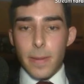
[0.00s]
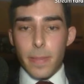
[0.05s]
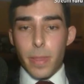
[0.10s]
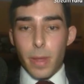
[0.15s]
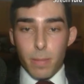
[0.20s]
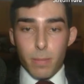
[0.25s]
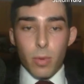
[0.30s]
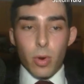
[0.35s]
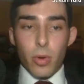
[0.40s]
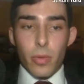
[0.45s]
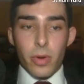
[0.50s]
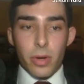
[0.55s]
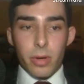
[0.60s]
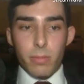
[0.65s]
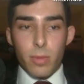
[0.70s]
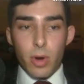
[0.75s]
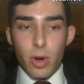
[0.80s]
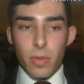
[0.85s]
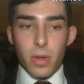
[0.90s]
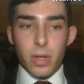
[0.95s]
the modern
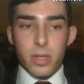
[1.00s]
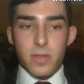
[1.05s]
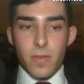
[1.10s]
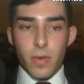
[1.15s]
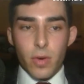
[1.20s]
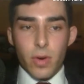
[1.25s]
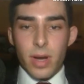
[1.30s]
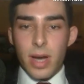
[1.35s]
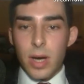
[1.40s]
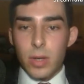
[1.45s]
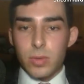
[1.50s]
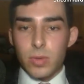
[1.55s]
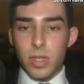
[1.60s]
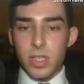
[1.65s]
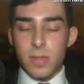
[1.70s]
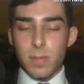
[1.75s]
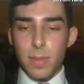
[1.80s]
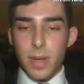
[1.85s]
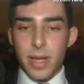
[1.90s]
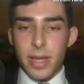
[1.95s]
models for how to
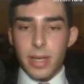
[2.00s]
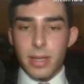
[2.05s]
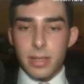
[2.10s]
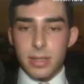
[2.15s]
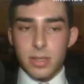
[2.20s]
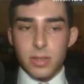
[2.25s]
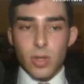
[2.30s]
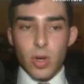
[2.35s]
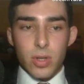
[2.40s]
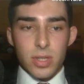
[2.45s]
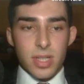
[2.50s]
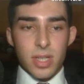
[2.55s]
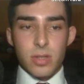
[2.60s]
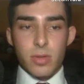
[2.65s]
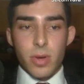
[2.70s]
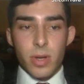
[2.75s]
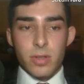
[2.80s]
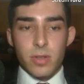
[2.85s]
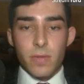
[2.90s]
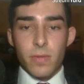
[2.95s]
explain stocks and
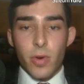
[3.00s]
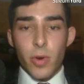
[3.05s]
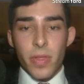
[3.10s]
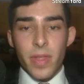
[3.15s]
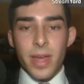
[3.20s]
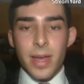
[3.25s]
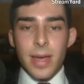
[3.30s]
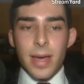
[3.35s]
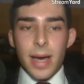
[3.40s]
so on and so forth.